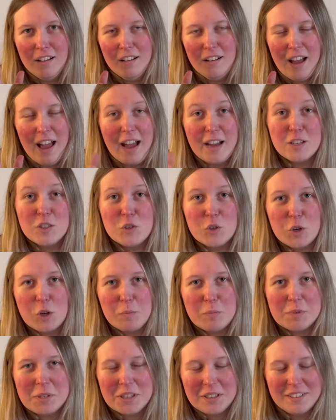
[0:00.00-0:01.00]

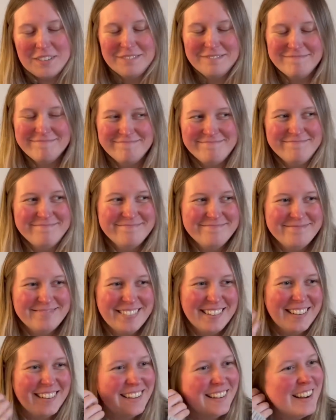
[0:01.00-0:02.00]
excerpt
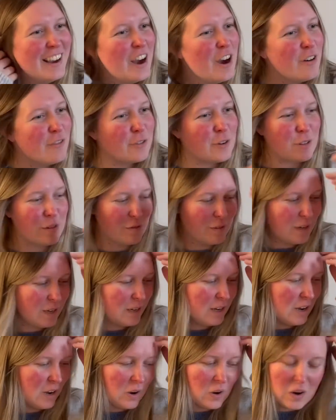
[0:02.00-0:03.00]
for the
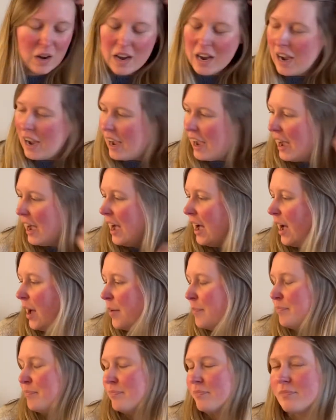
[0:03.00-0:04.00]
video.
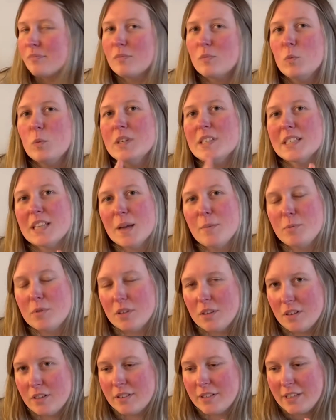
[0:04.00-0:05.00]
We skipped
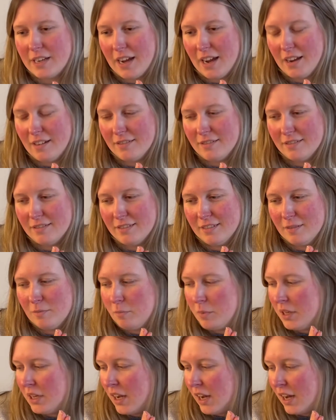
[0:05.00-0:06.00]
Thursday
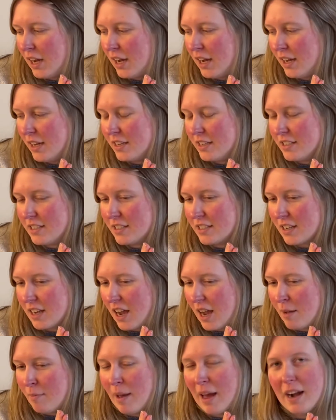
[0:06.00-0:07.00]
because
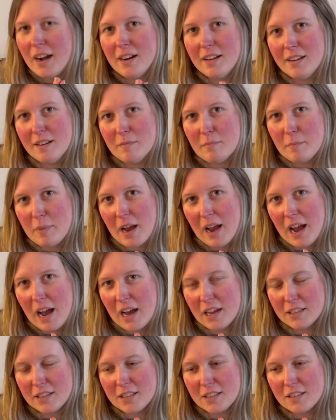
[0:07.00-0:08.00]
I'm at an
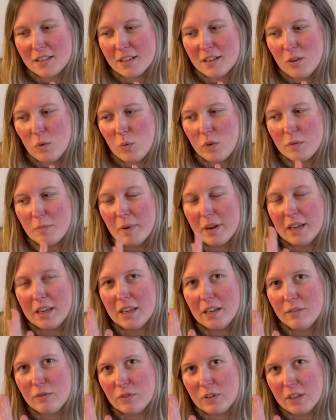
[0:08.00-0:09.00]
impasse with my
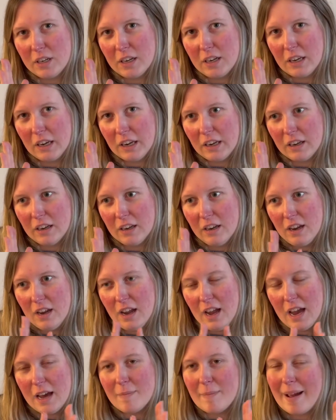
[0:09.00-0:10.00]
gift knitting
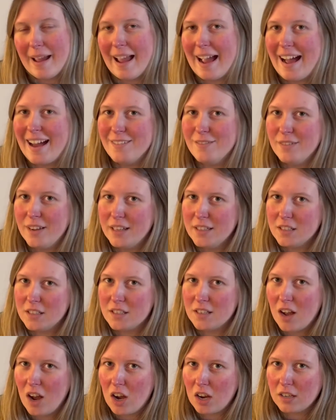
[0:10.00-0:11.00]
and my advent
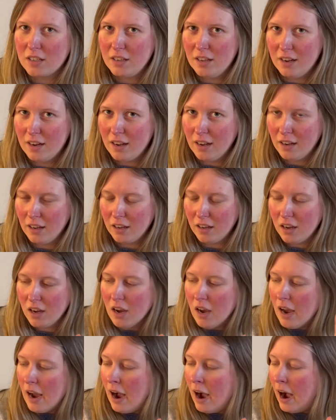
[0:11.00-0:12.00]
sock knitting.
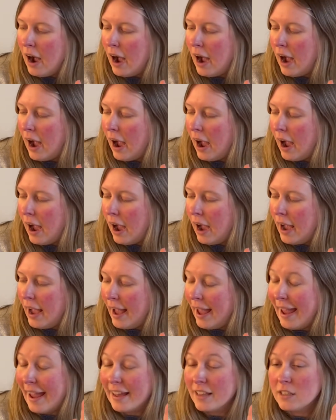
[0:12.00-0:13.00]

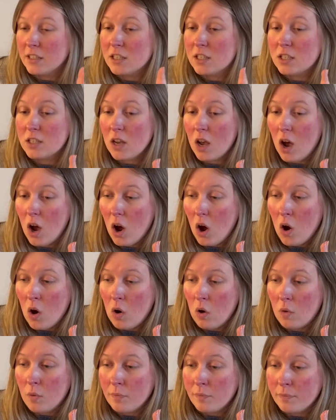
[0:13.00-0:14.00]
And
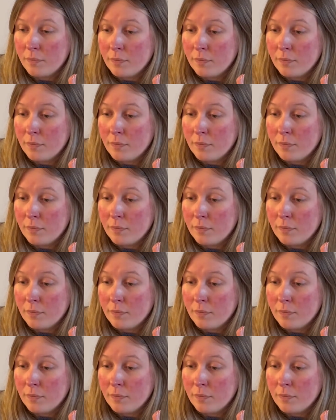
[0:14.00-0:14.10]
so